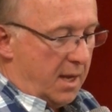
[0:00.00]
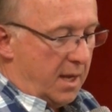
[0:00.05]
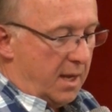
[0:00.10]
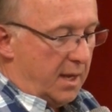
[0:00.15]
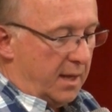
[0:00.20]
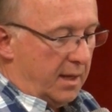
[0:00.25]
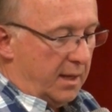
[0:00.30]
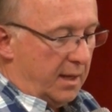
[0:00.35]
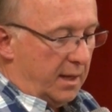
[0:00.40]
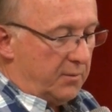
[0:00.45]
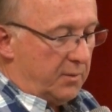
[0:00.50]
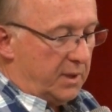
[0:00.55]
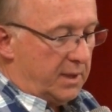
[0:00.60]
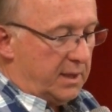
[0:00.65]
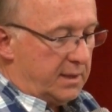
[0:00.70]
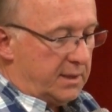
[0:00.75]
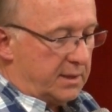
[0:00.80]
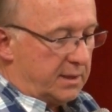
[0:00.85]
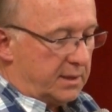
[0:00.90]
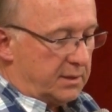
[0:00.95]
and we
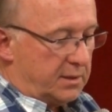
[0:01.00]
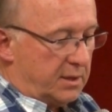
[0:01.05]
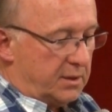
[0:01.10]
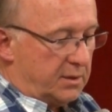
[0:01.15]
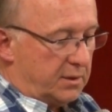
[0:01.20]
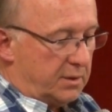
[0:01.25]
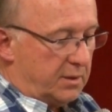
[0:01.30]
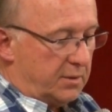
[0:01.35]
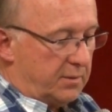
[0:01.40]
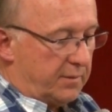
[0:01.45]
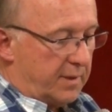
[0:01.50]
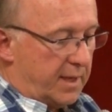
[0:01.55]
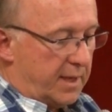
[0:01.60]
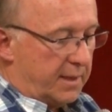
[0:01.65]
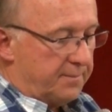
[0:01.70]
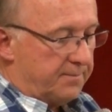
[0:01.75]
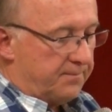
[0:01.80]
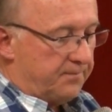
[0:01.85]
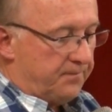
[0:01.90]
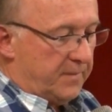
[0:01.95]
need to continue to do
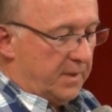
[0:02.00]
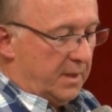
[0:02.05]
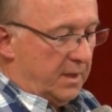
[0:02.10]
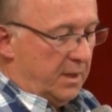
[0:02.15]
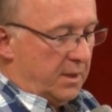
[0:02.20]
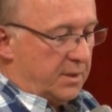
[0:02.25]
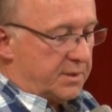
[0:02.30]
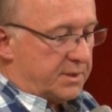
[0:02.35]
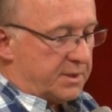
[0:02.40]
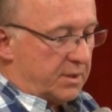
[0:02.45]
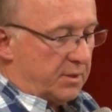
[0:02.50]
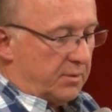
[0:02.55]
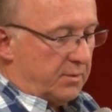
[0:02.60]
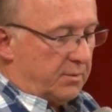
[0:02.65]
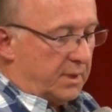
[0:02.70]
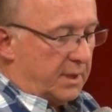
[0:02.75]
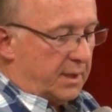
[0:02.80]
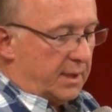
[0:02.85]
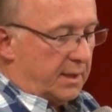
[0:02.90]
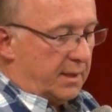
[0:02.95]
that.
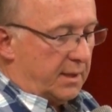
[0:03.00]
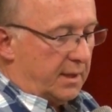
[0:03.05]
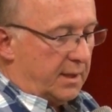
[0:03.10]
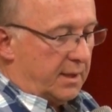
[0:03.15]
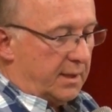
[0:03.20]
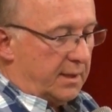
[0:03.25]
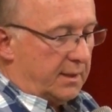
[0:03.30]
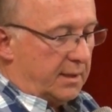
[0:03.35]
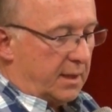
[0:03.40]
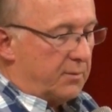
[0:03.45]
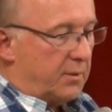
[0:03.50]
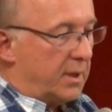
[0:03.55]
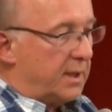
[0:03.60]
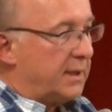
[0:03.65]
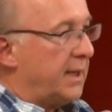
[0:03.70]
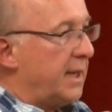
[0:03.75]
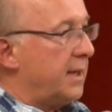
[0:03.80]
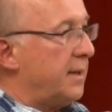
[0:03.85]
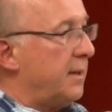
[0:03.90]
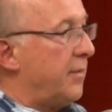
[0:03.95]
So I want
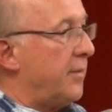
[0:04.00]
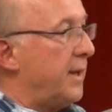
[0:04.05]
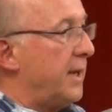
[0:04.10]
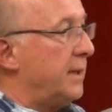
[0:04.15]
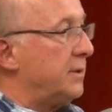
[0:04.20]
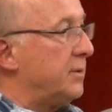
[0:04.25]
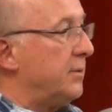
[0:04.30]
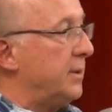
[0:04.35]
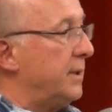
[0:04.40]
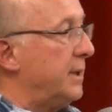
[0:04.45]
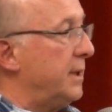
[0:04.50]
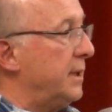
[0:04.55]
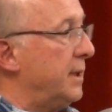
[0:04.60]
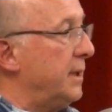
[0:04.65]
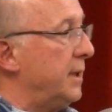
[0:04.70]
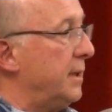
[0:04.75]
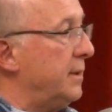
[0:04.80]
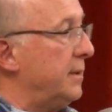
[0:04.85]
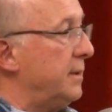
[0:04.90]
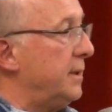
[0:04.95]
to again thank
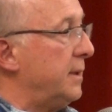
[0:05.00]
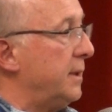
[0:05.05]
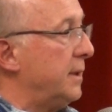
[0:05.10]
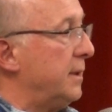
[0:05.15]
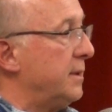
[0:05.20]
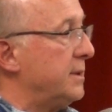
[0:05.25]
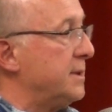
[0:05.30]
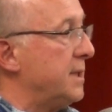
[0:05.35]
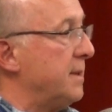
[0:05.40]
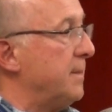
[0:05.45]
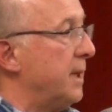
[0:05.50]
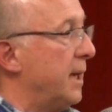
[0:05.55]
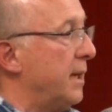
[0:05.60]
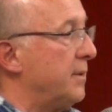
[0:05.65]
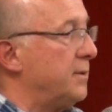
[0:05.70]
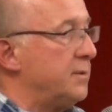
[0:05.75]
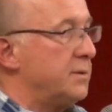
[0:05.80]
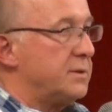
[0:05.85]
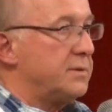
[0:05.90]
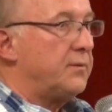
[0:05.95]
Trinity and St.
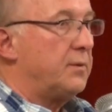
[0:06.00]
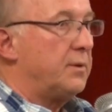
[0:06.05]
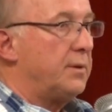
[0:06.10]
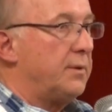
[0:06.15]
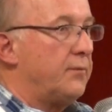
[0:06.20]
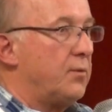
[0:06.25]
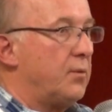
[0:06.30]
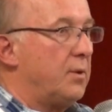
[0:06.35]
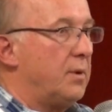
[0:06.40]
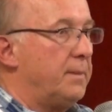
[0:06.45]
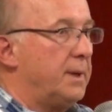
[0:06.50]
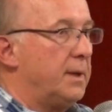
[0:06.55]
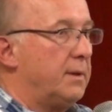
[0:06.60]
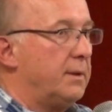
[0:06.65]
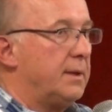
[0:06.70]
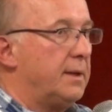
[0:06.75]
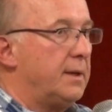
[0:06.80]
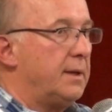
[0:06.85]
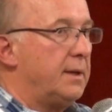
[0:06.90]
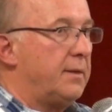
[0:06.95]
Matthew's for the forum here
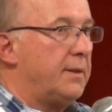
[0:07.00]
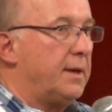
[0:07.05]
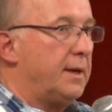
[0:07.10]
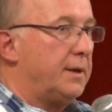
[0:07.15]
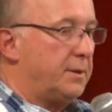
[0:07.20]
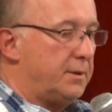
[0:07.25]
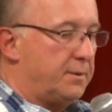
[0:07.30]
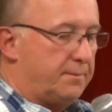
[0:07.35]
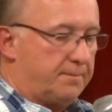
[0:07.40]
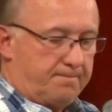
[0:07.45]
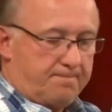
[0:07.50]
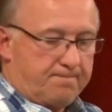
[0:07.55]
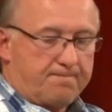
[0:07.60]
today. Thank you.